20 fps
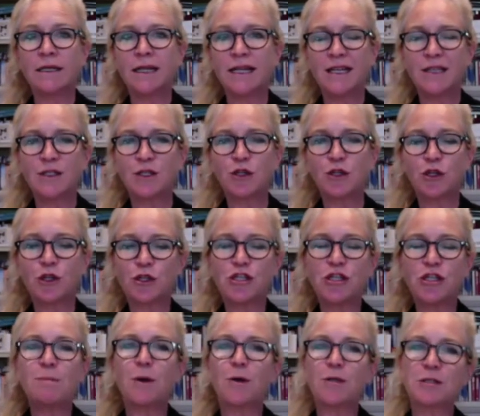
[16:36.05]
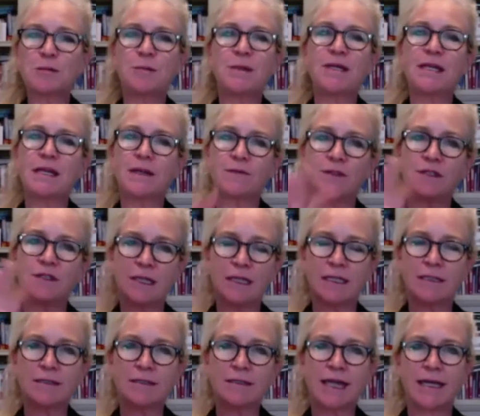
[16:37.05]
So could you possibly give us a little
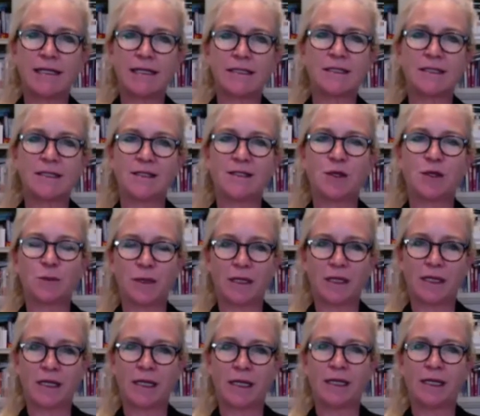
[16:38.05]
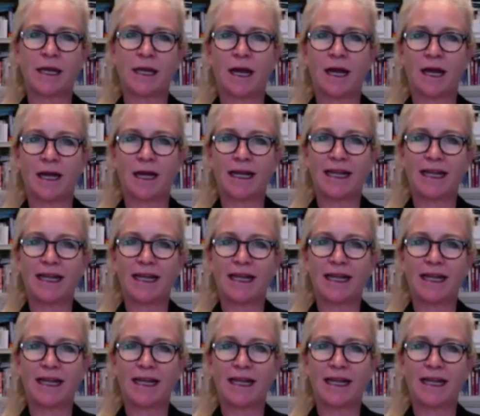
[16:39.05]
taster so we can uh,